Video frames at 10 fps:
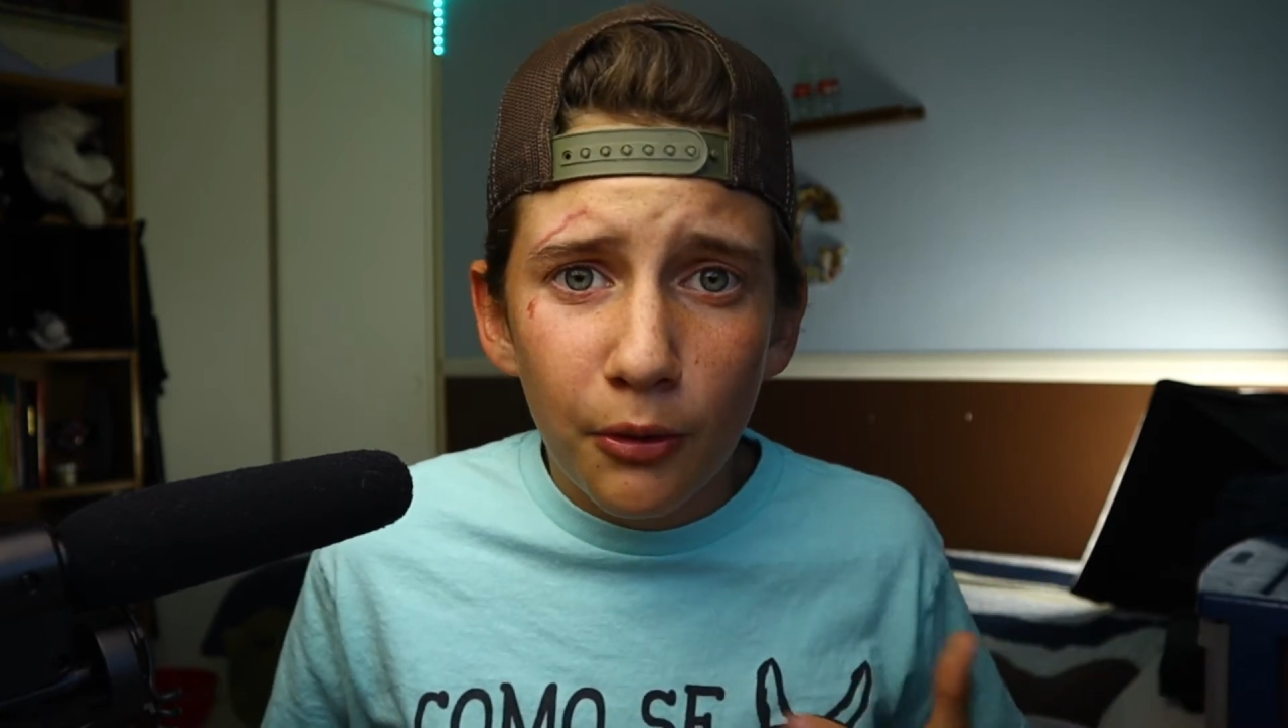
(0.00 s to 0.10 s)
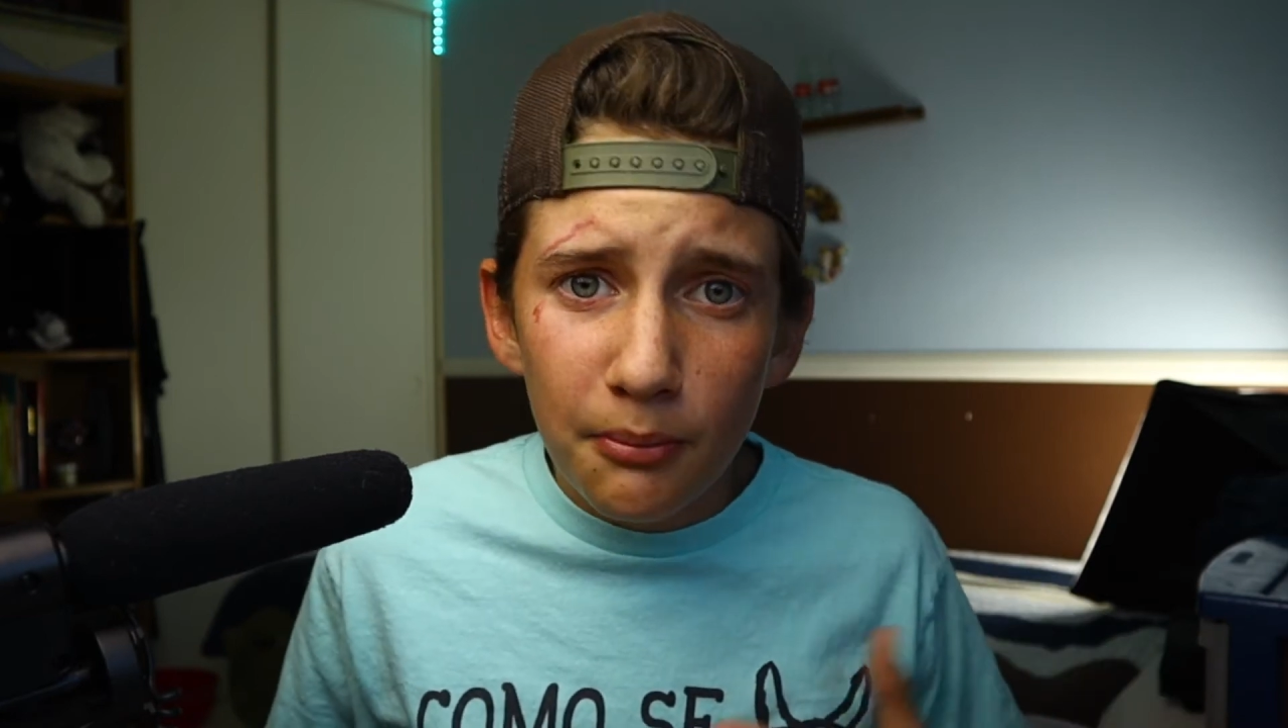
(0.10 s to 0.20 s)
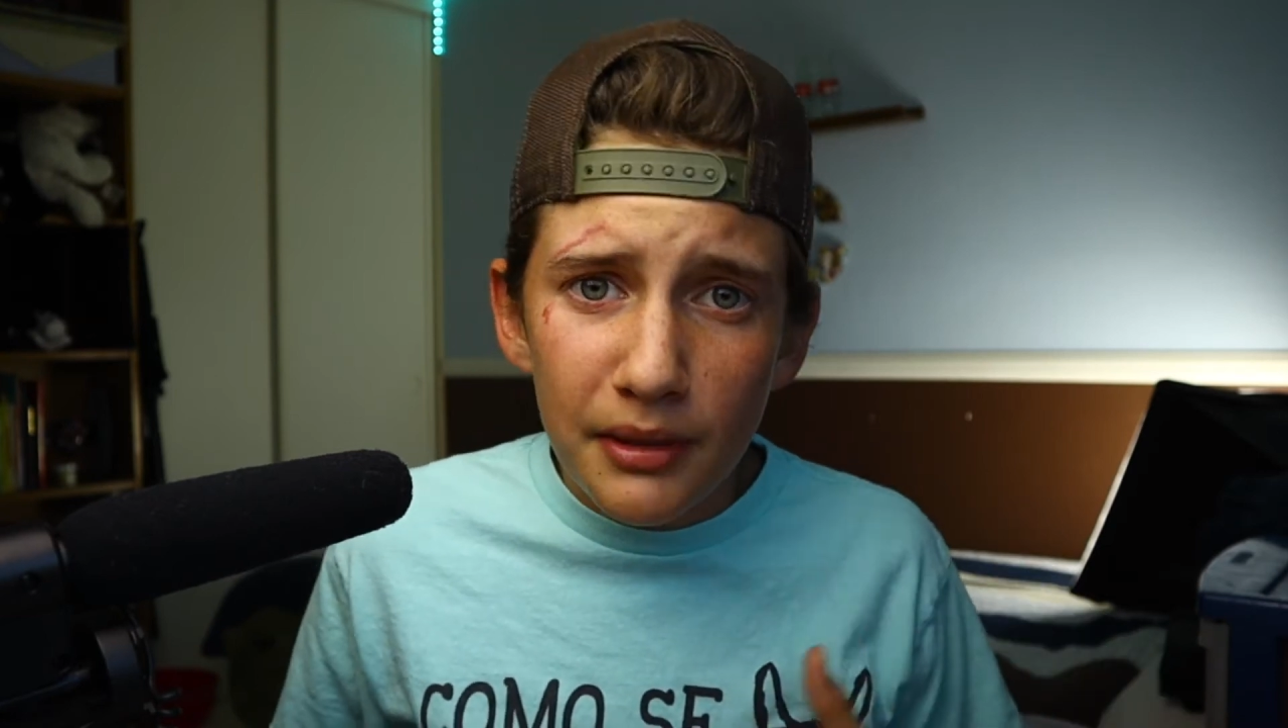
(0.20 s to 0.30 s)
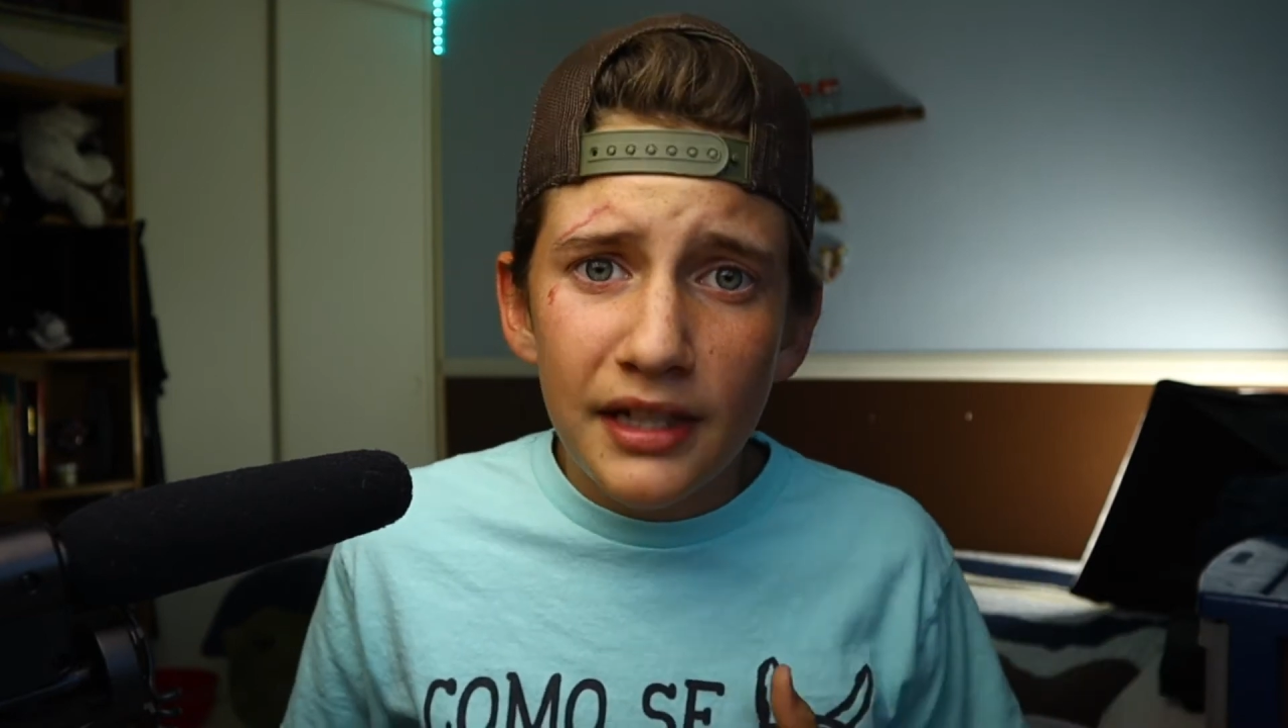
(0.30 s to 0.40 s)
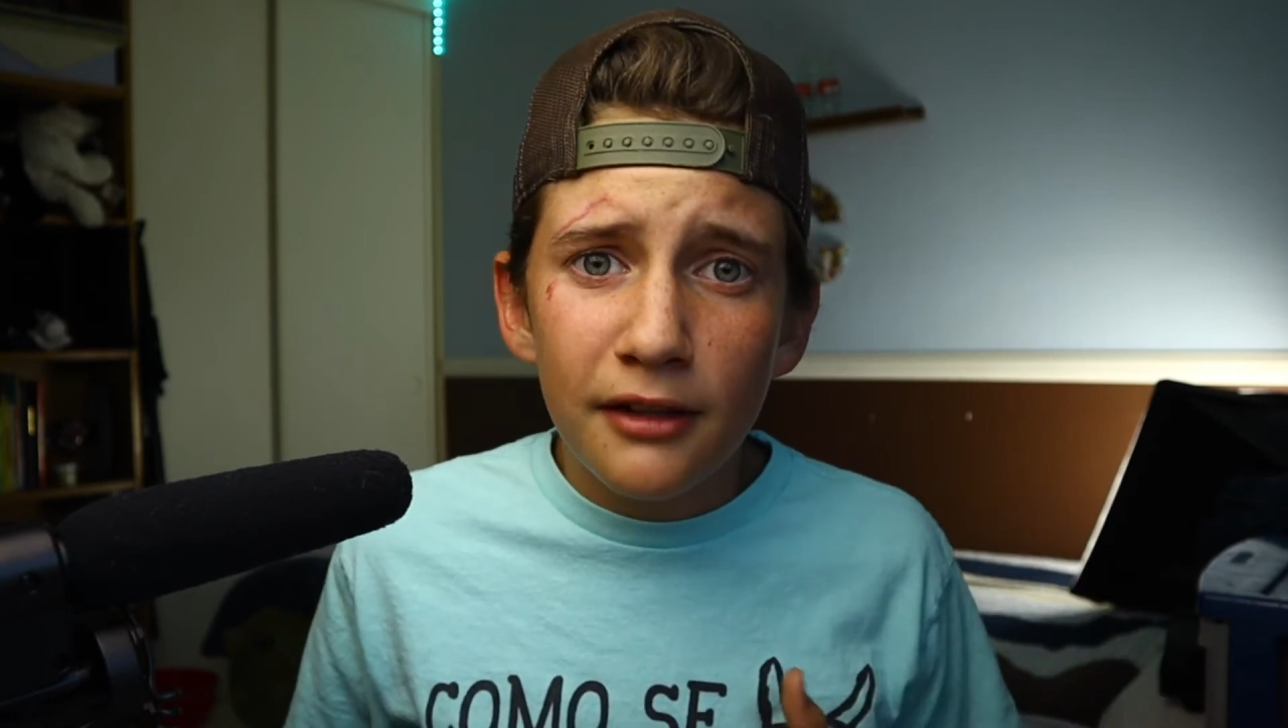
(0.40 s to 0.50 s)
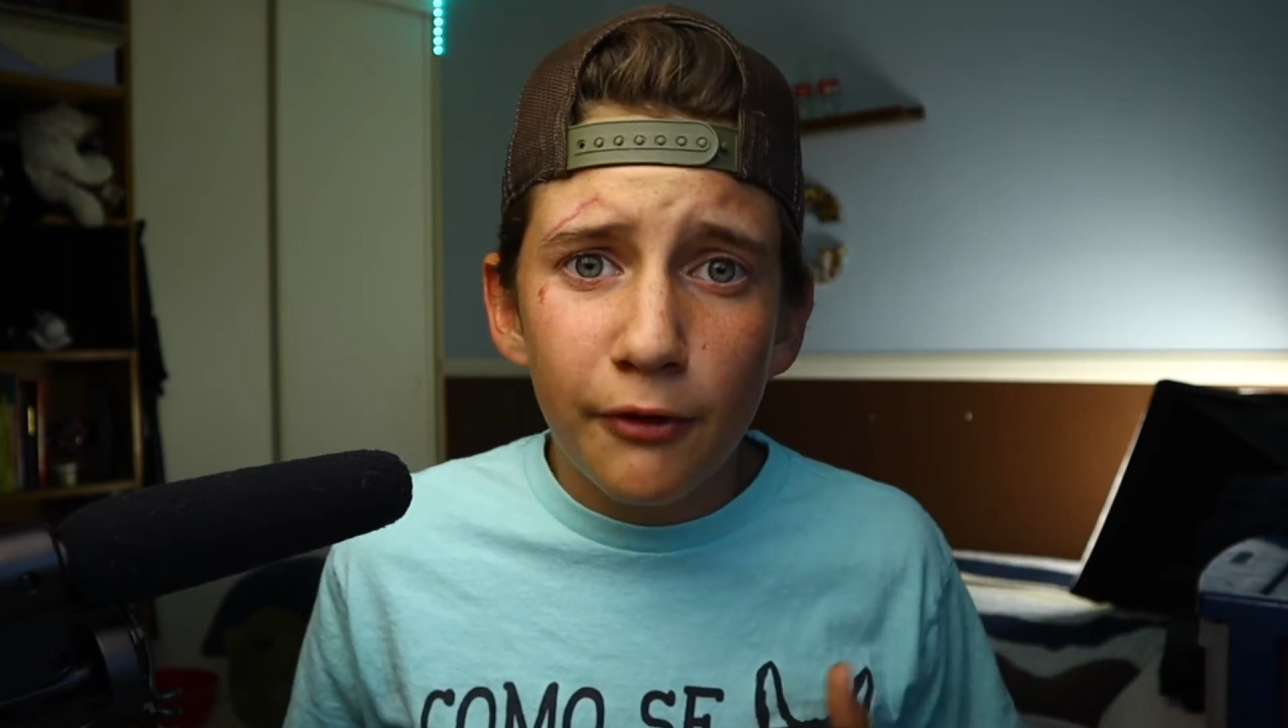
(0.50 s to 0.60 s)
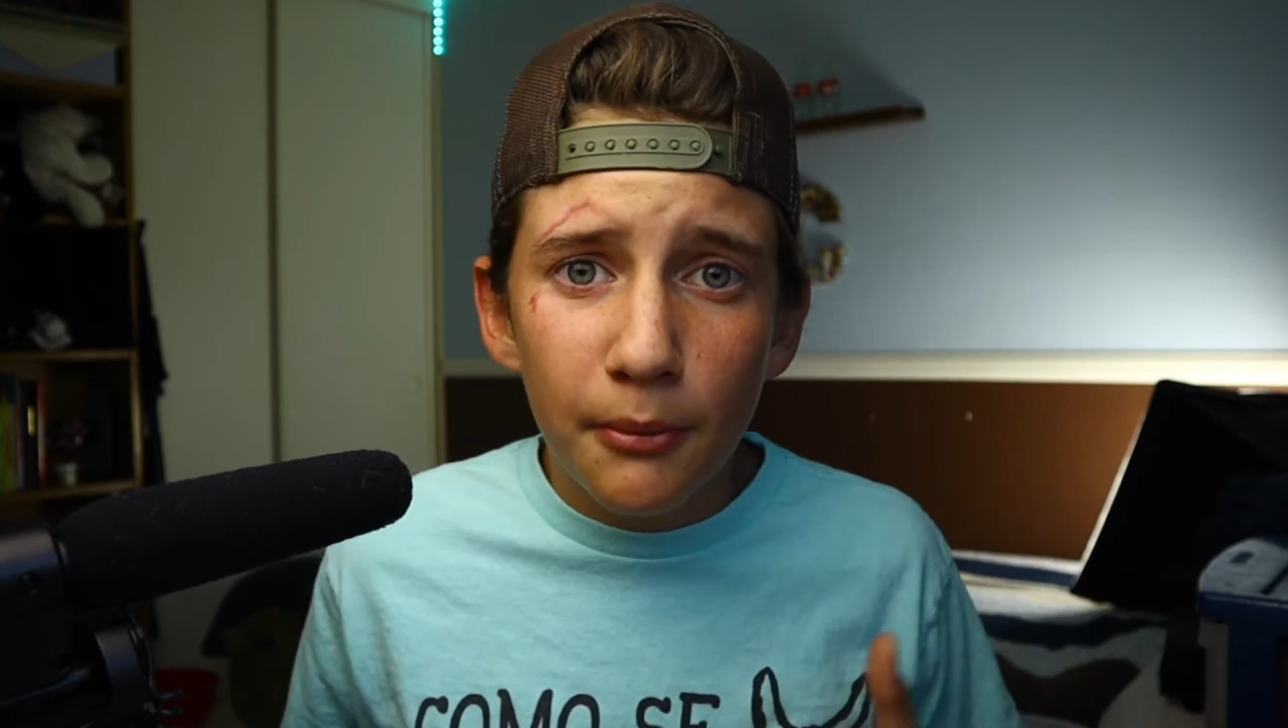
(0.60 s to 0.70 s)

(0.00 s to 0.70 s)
me for the